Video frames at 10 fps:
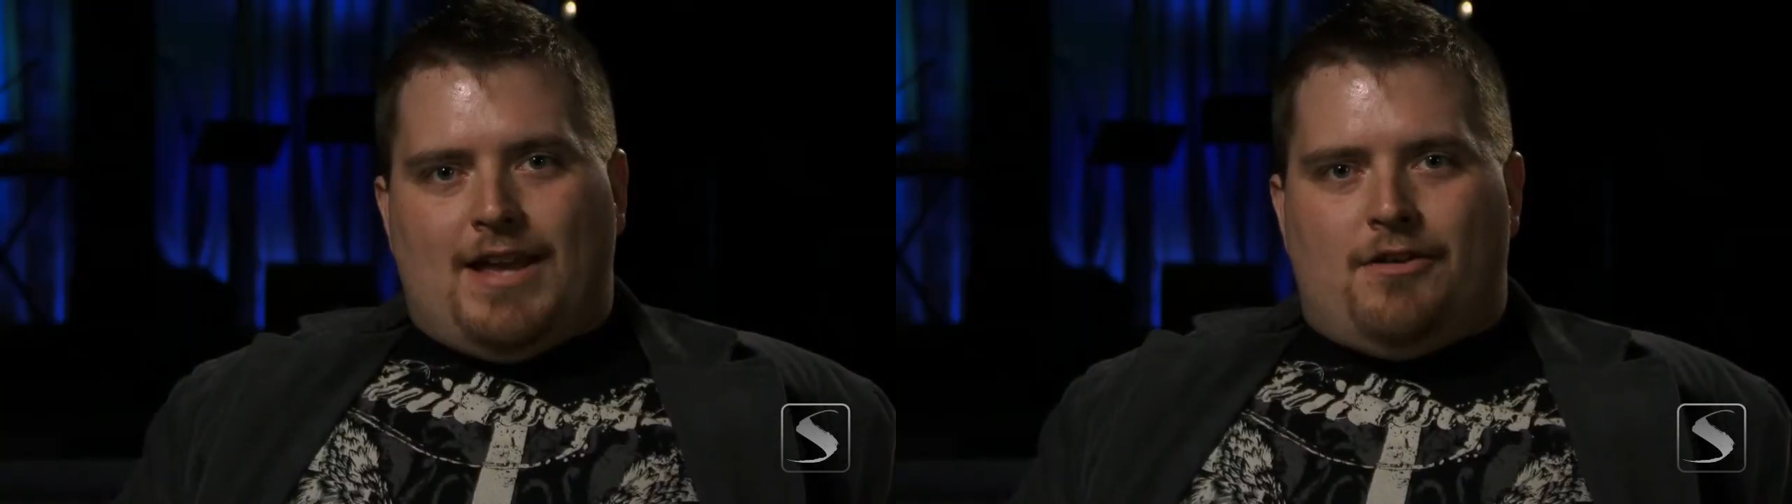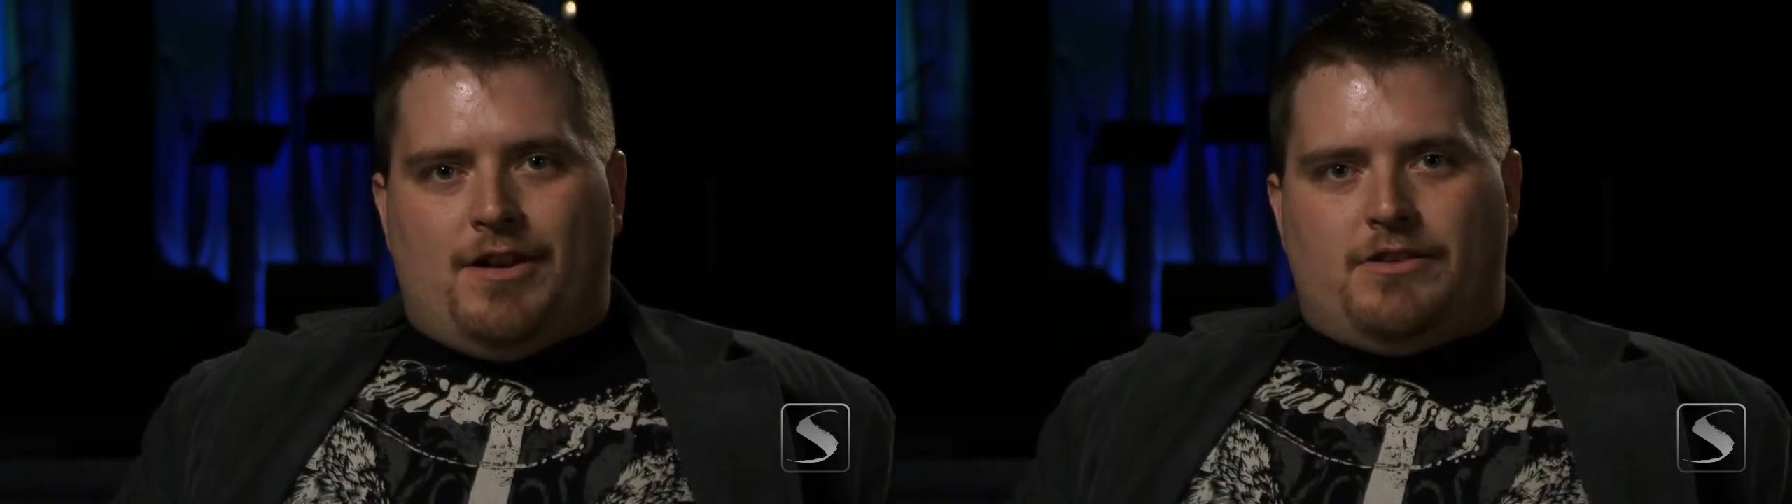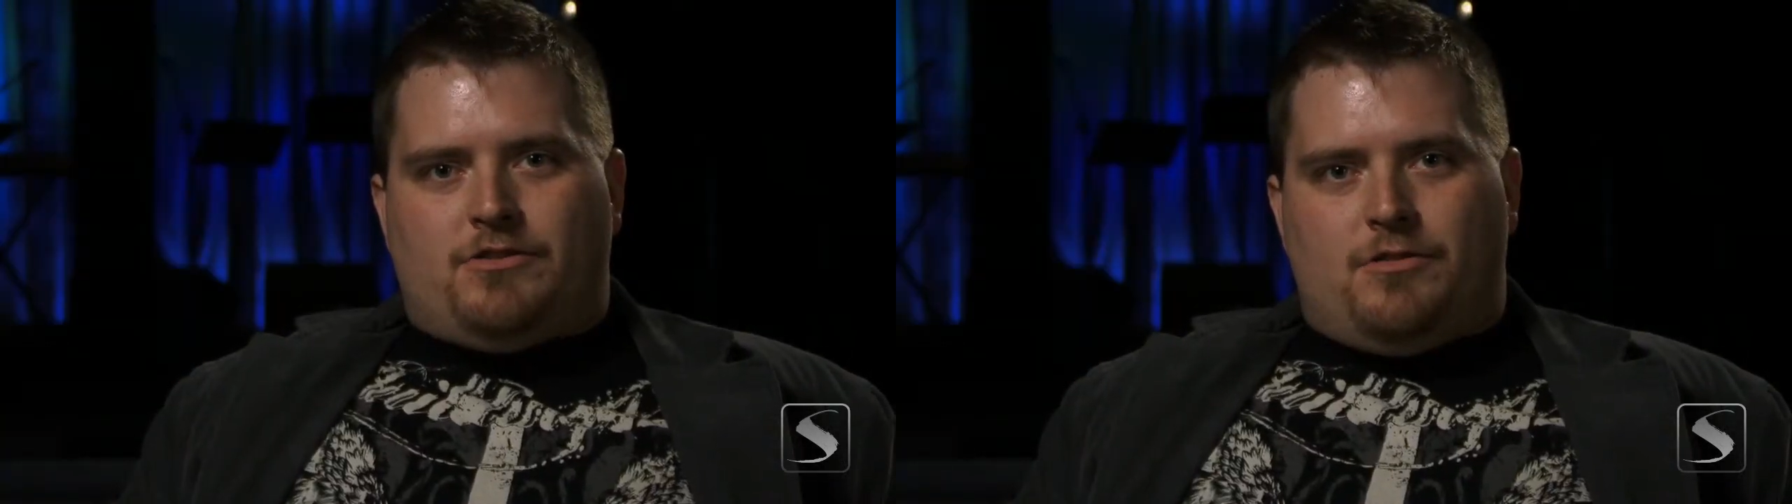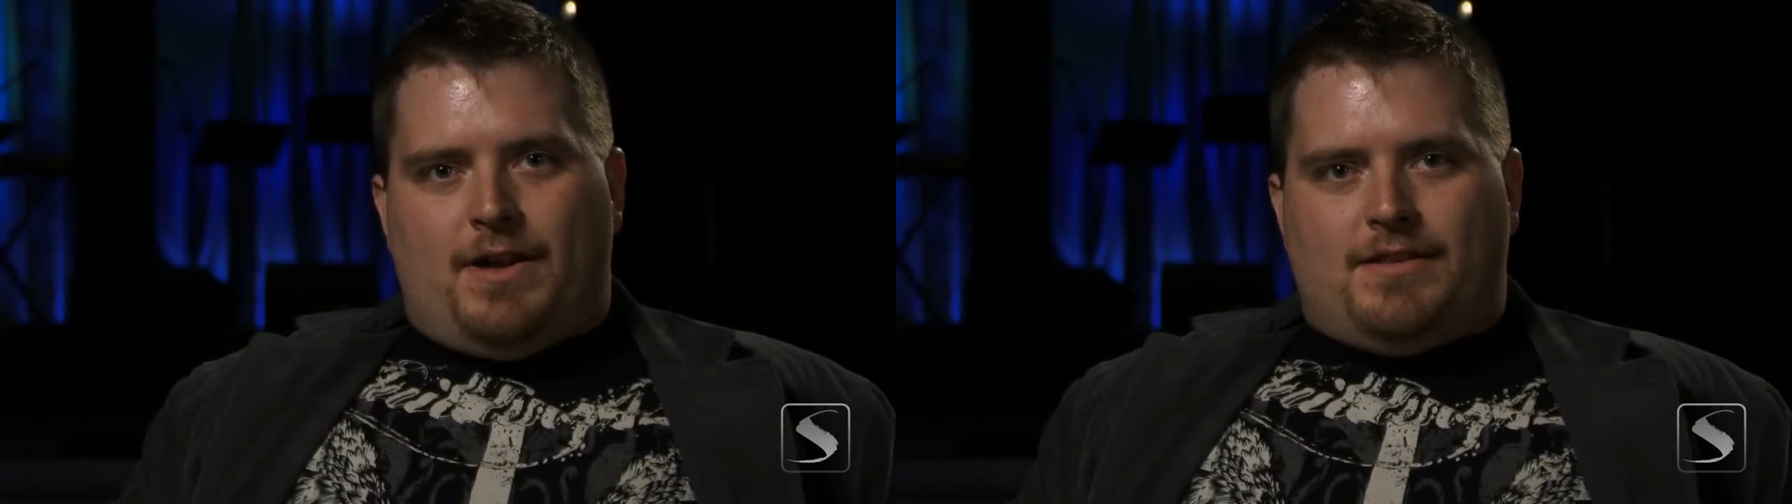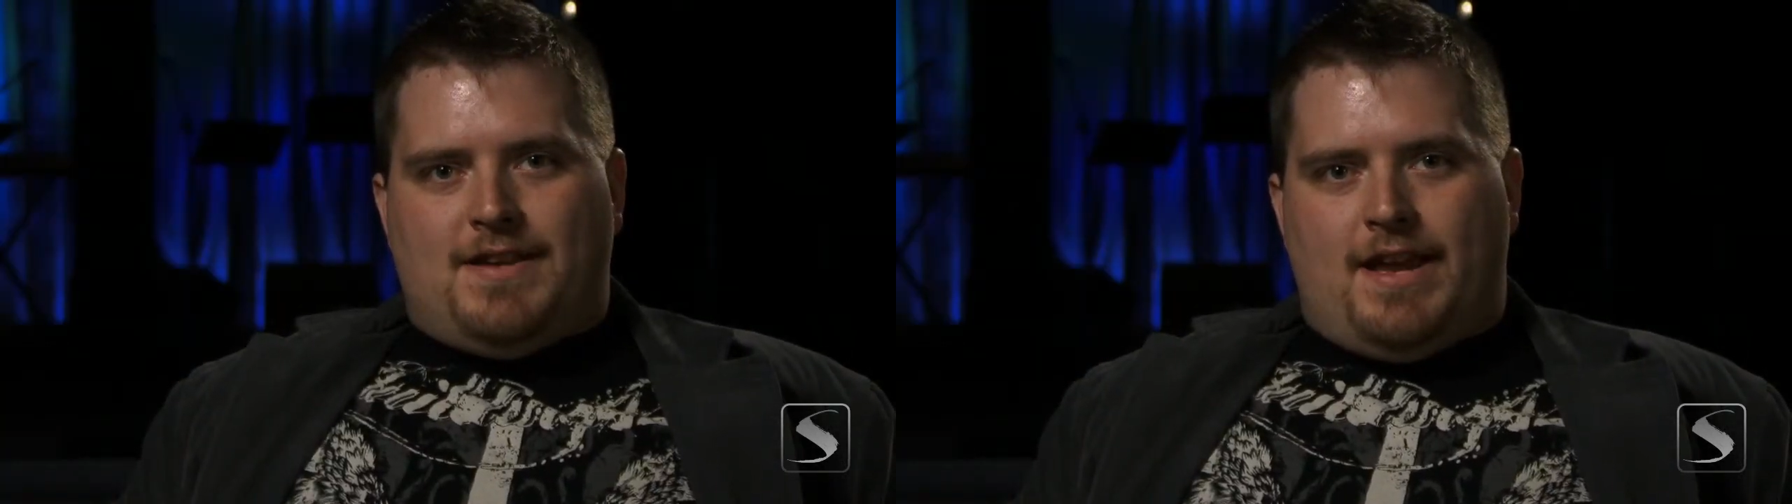town in eastern
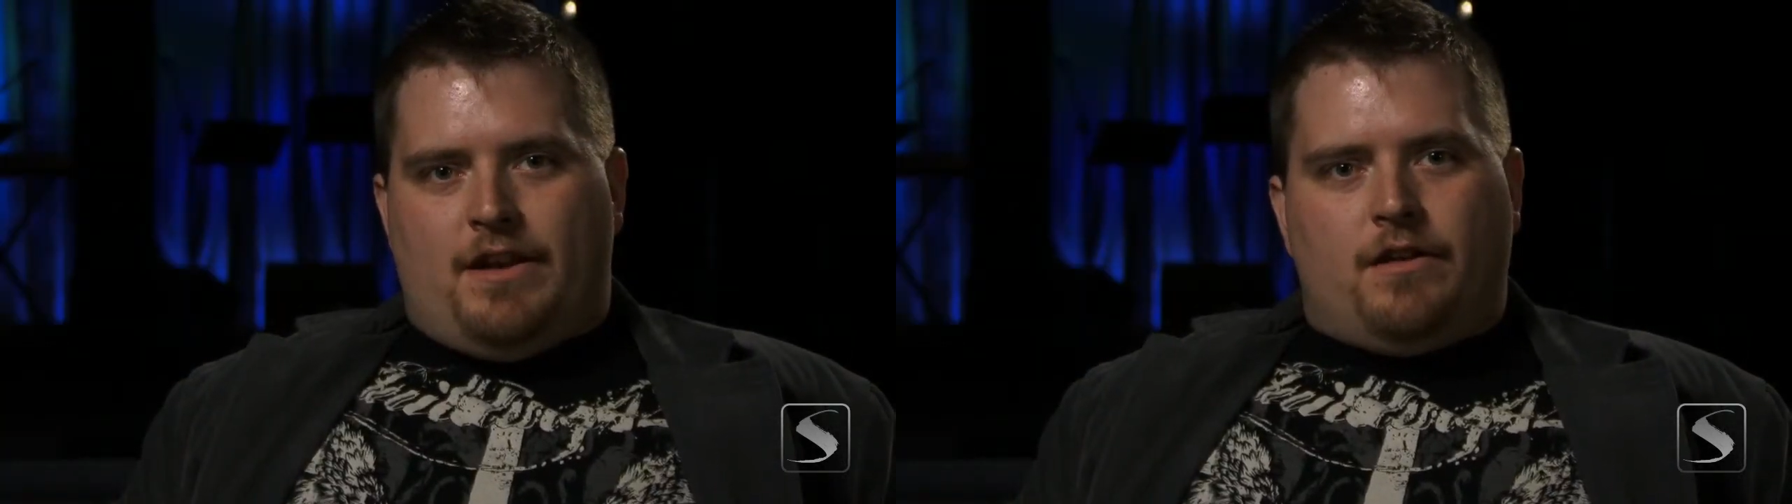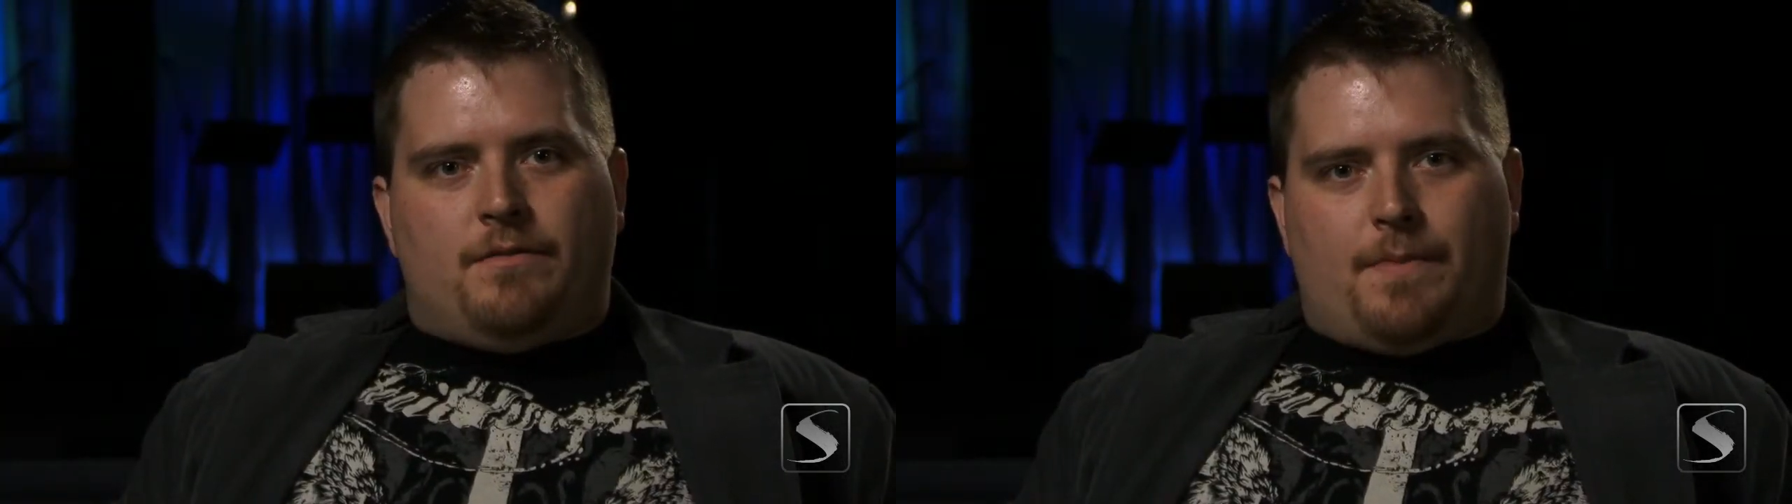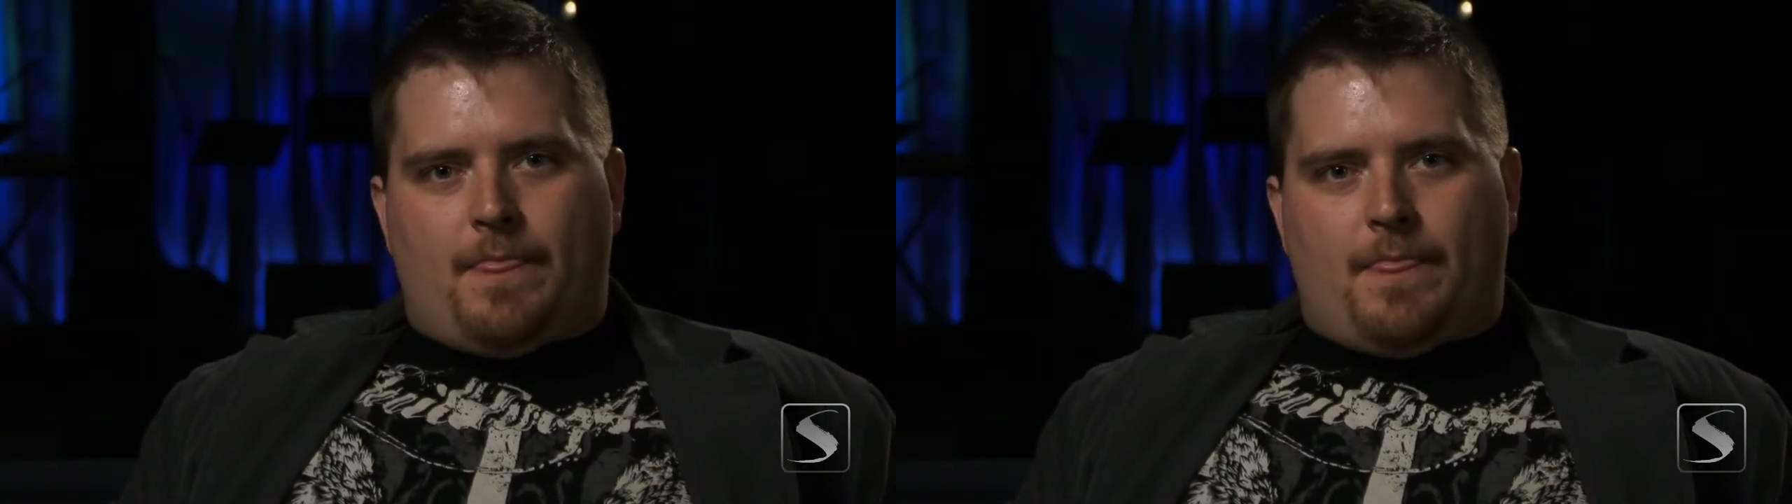Montana,